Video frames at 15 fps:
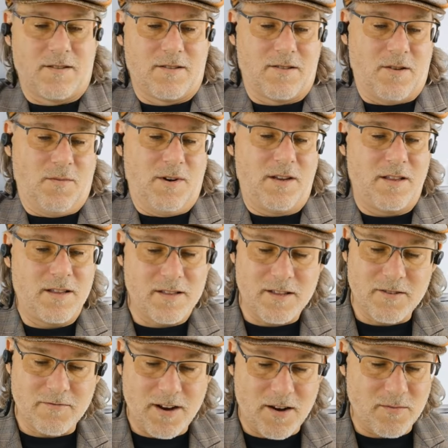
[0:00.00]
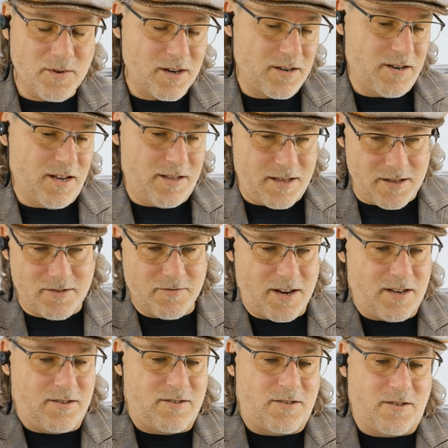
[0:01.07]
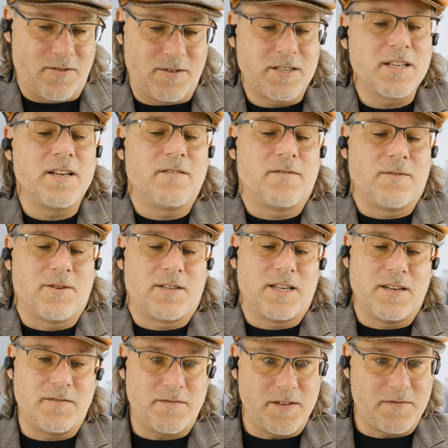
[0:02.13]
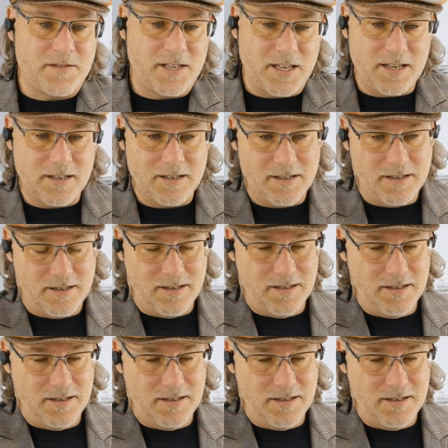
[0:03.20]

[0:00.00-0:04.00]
So this is around what? Is this around 13, 14, 15?